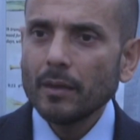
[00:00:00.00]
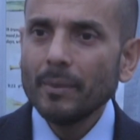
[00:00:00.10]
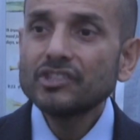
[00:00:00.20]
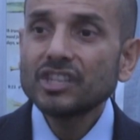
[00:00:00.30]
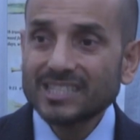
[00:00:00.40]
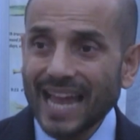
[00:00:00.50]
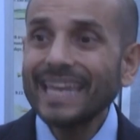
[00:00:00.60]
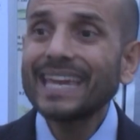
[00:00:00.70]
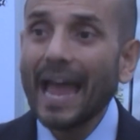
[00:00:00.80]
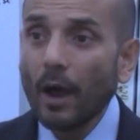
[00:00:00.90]
It means to
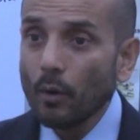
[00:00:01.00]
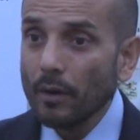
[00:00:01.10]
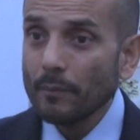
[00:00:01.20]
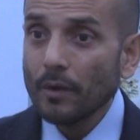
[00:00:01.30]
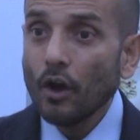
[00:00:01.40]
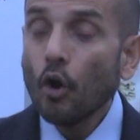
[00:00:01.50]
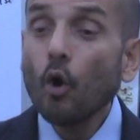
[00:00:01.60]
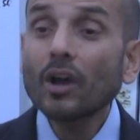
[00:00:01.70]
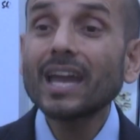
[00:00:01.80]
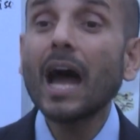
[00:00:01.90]
take out
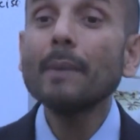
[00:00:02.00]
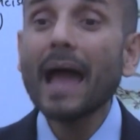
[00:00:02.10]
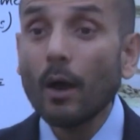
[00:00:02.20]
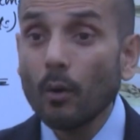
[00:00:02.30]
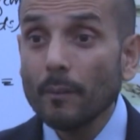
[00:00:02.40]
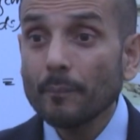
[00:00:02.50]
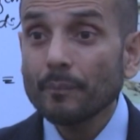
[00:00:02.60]
or come out.